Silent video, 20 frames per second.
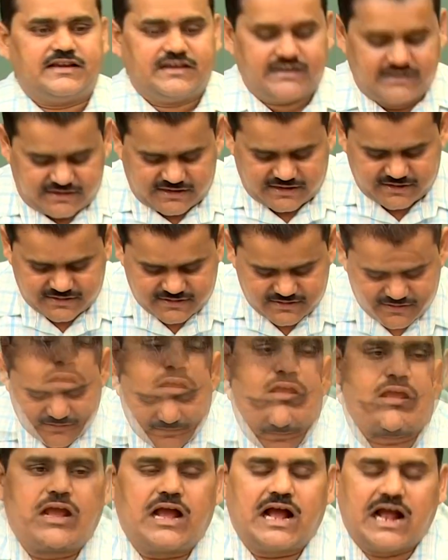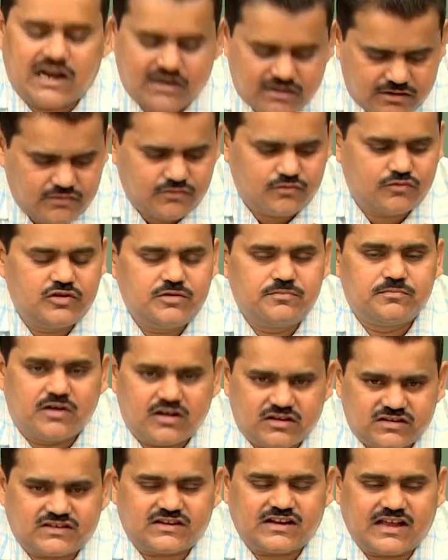increased. And we
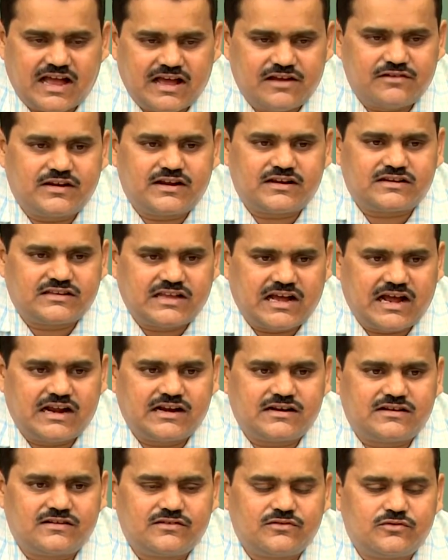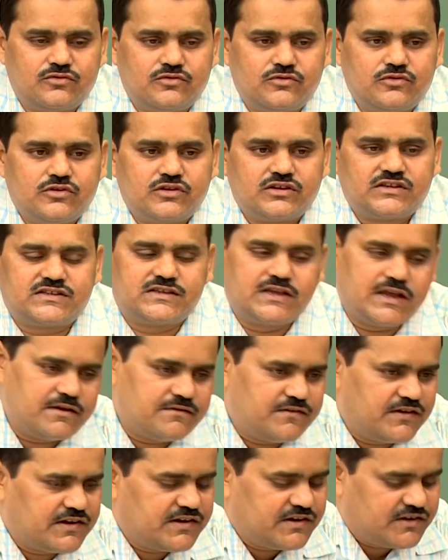must aware that
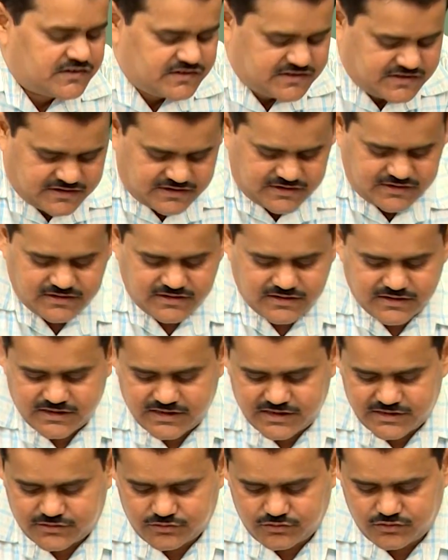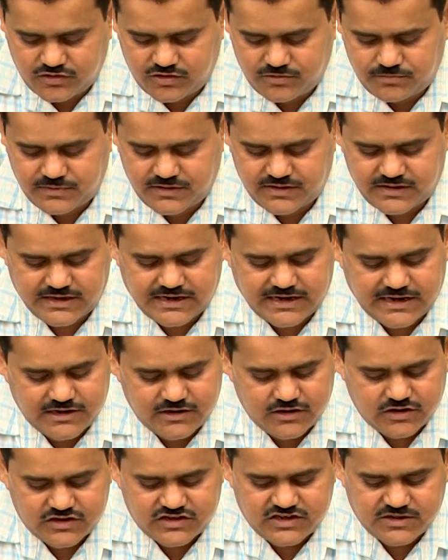save energy, it will be
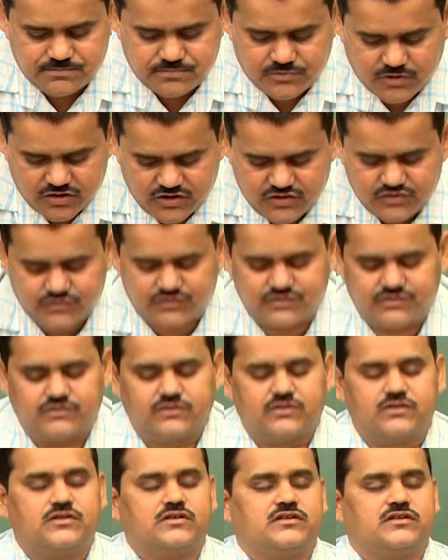energy produced.